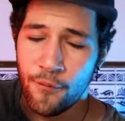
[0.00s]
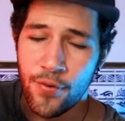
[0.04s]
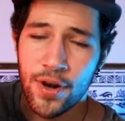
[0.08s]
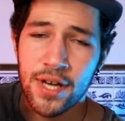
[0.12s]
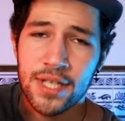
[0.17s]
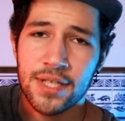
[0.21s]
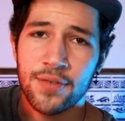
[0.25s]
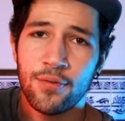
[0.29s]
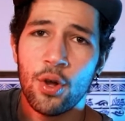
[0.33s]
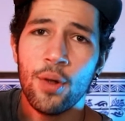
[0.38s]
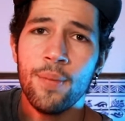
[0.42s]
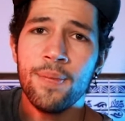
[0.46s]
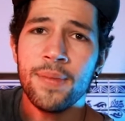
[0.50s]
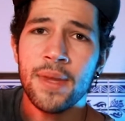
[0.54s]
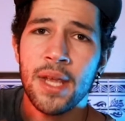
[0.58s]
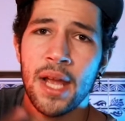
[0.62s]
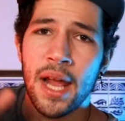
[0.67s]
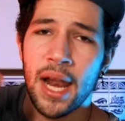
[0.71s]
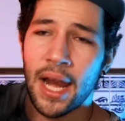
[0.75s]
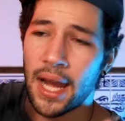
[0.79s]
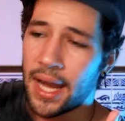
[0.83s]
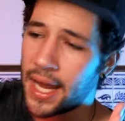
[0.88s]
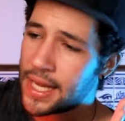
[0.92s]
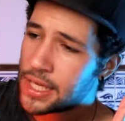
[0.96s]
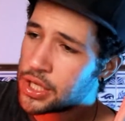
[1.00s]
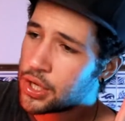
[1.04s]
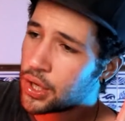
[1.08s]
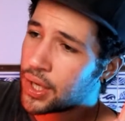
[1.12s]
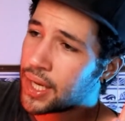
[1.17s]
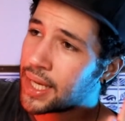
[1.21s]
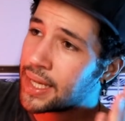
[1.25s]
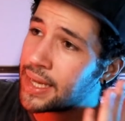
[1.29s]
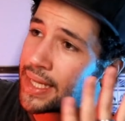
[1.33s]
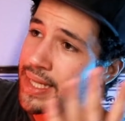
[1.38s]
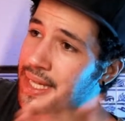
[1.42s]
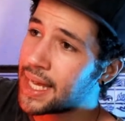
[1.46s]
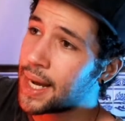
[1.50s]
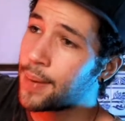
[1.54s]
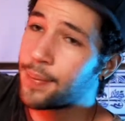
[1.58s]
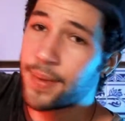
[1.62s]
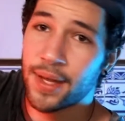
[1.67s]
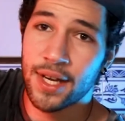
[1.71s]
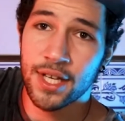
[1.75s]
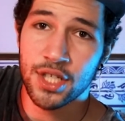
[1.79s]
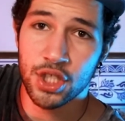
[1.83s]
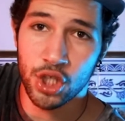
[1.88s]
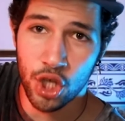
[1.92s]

First of all, let's look at the setup that is